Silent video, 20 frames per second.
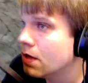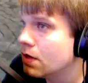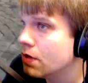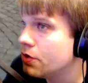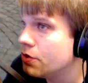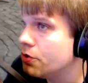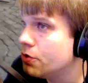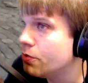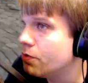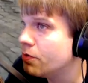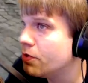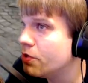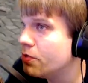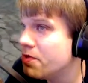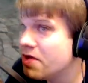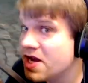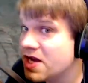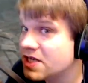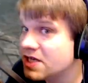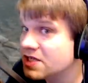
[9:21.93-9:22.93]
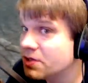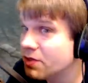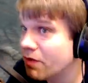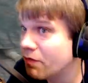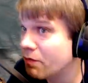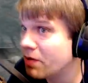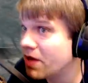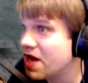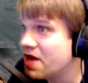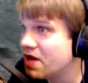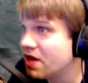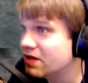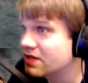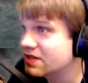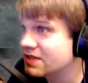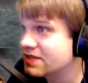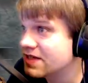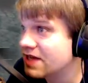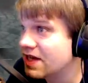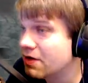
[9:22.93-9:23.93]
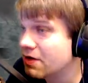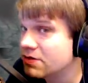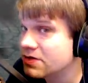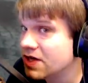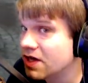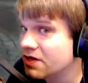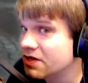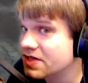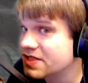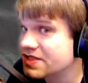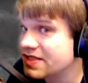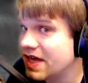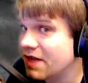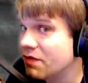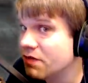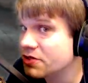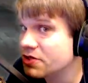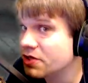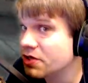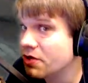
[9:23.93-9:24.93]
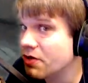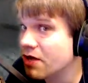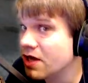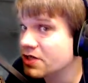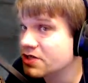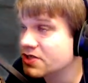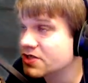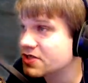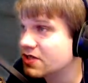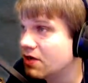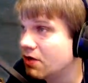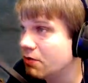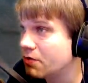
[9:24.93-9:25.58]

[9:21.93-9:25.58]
You will need to have played Undertale to understand the joke I just told.